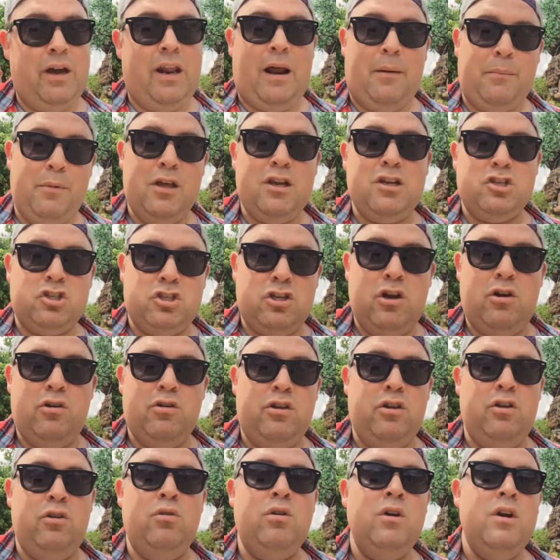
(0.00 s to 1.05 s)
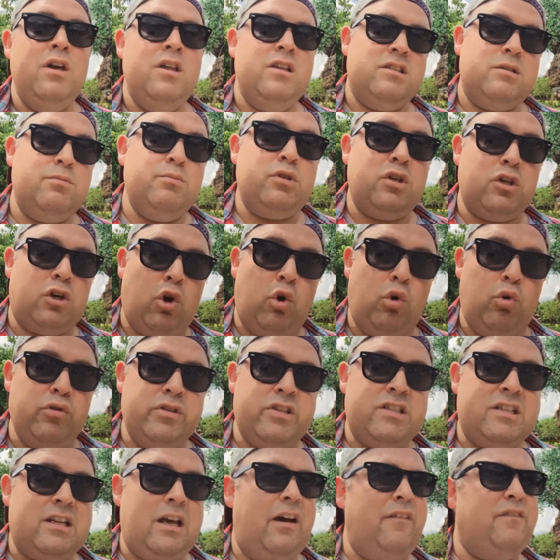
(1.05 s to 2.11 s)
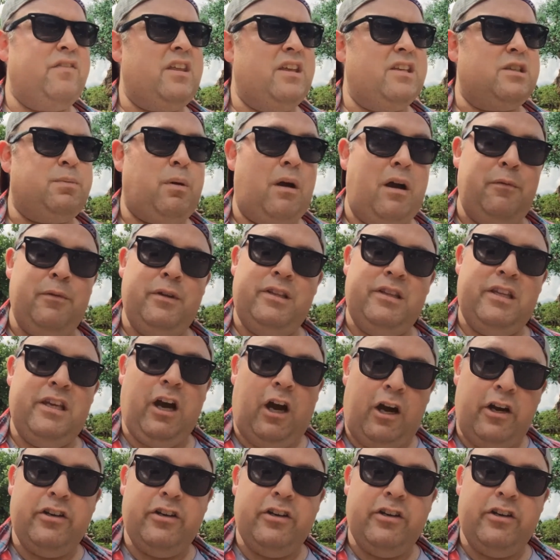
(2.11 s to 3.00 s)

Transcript: And I'm going to show you some of the cool stuff that's probably the